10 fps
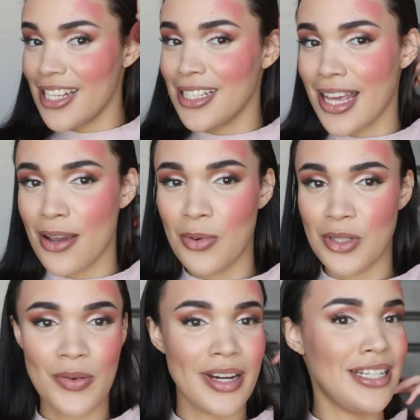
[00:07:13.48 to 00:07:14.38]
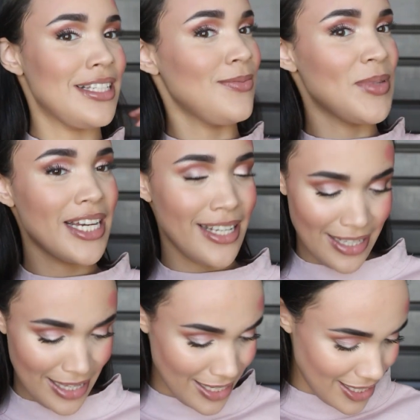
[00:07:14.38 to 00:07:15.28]
is like what's crazy
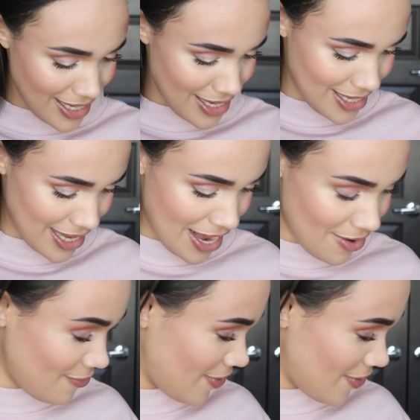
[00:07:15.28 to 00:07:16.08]
because this is like